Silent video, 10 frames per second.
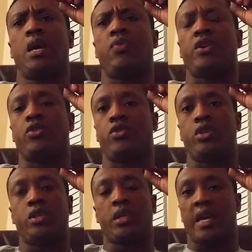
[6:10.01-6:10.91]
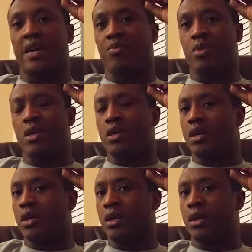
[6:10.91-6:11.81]
that you just can't be
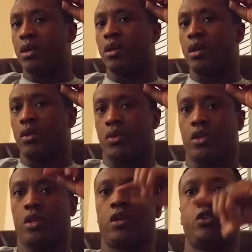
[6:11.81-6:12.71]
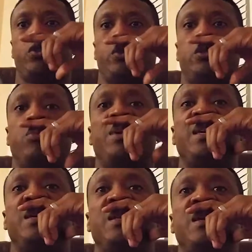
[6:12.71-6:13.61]
good in this country to make it.